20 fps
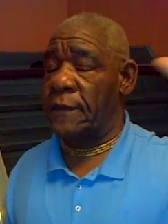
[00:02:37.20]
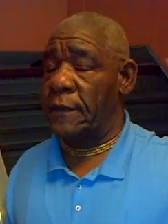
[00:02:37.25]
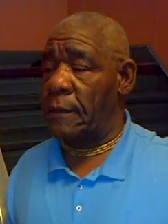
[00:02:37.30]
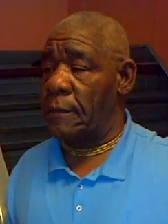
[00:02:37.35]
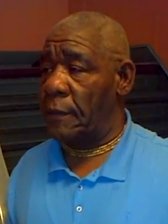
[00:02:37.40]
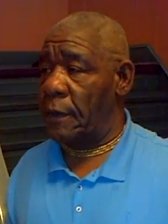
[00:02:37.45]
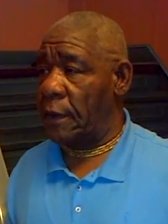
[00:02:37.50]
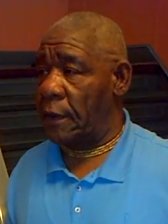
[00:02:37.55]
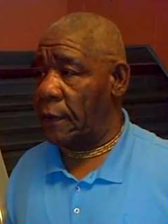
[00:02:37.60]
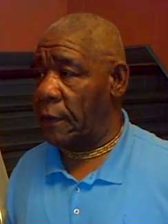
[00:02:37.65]

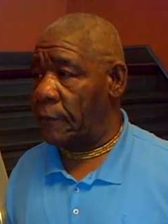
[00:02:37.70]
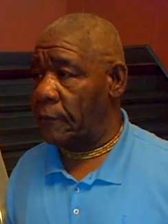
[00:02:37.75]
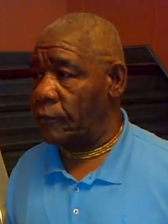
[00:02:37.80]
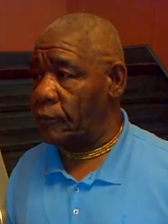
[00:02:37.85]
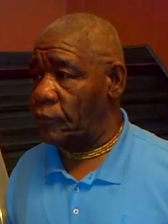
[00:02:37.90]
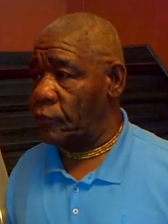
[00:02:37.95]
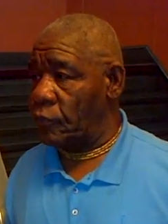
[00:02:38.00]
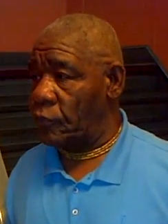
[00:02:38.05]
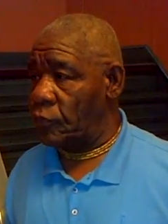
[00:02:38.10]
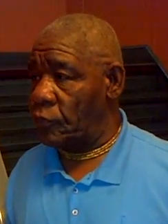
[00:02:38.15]
simile.
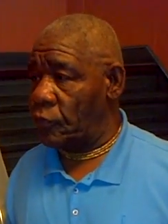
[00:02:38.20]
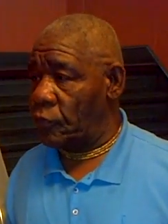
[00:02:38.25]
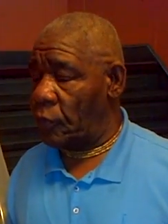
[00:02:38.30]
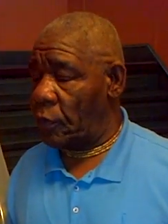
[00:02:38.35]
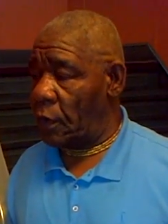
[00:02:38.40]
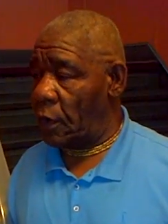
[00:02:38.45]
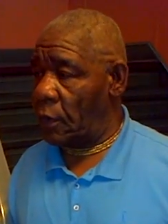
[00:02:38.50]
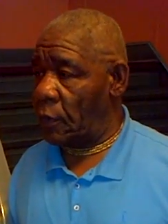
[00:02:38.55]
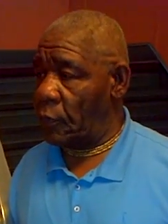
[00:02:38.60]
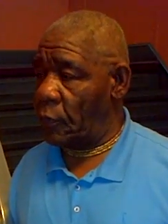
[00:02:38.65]

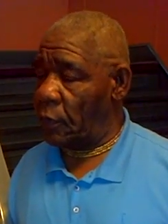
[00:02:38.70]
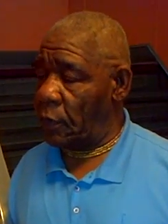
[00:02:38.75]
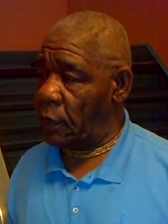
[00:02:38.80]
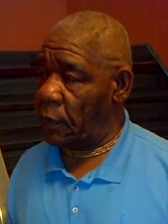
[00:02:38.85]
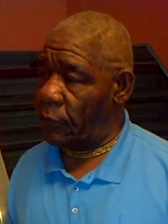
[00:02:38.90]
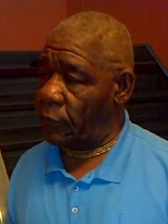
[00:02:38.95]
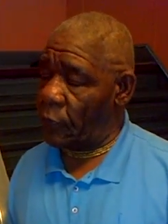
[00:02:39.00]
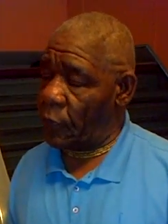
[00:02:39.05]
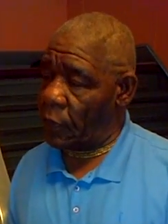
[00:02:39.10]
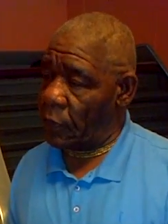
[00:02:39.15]
when, the, when, the,
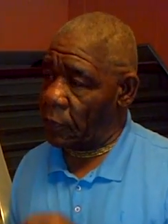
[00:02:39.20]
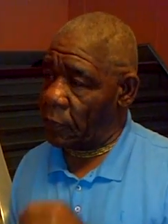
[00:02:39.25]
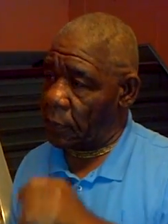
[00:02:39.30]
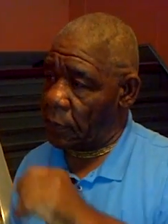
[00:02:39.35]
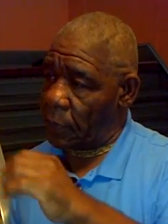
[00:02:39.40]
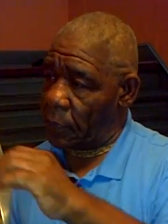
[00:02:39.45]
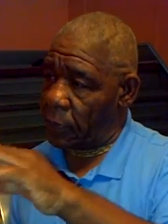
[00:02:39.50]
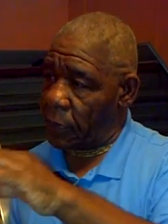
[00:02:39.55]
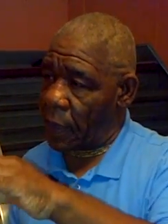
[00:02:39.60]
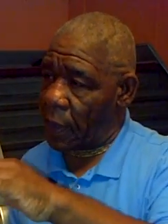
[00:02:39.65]
fought, when
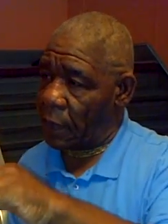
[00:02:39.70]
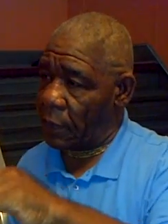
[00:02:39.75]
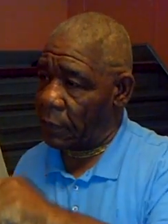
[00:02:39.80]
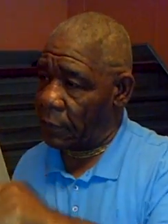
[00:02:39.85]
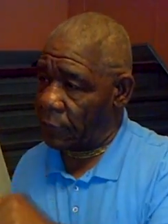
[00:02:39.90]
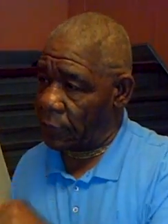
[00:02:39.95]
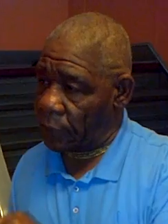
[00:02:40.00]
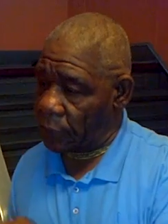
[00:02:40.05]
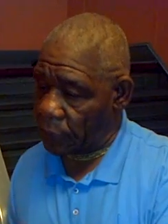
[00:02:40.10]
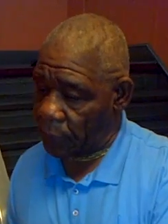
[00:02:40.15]
the
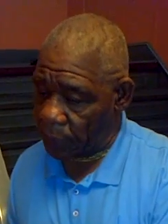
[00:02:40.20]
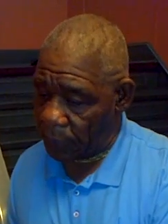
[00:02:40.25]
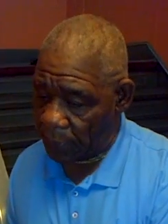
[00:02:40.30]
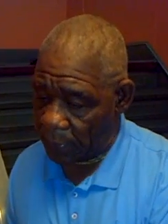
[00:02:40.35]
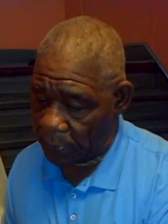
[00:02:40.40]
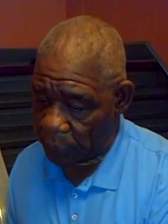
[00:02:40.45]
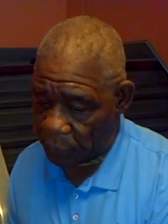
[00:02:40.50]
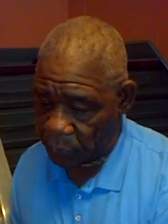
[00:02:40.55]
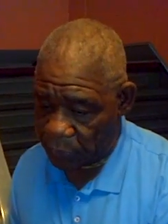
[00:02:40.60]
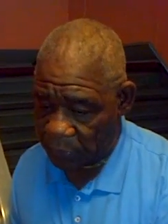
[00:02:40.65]
Pandava was
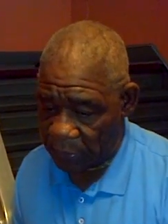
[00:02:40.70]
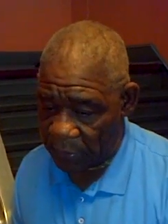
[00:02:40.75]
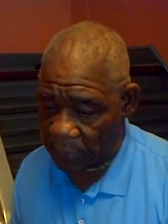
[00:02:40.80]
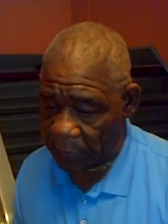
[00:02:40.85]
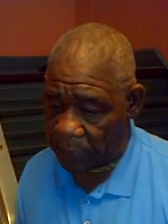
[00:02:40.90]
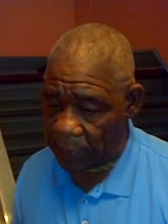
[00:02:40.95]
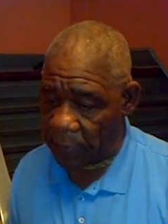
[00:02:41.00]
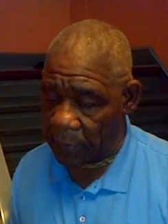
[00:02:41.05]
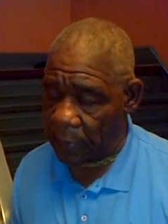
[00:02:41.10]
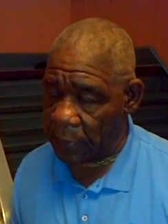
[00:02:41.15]
being cheated
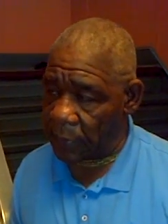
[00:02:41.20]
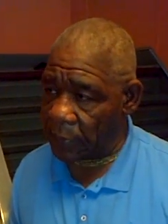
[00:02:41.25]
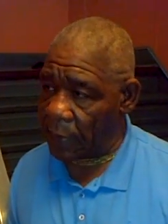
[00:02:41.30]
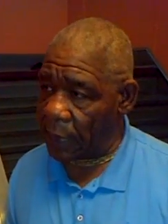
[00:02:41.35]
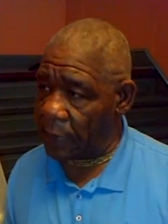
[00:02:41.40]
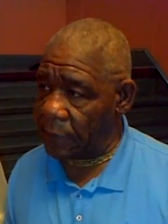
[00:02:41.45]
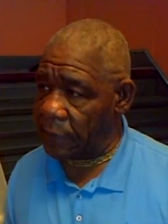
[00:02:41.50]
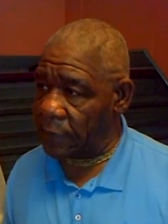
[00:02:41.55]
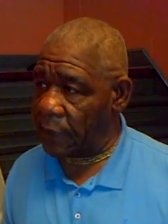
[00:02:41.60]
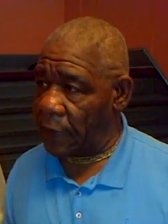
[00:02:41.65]
at the
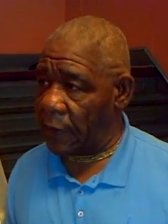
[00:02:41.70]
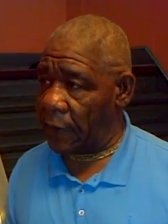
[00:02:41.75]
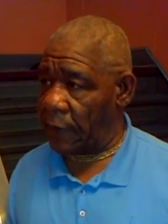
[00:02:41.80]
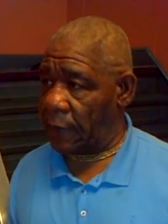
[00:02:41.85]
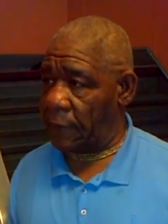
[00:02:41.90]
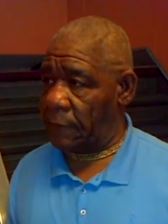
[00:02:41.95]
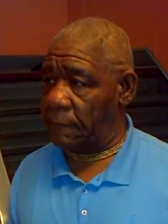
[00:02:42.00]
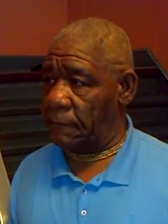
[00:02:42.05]
dice game.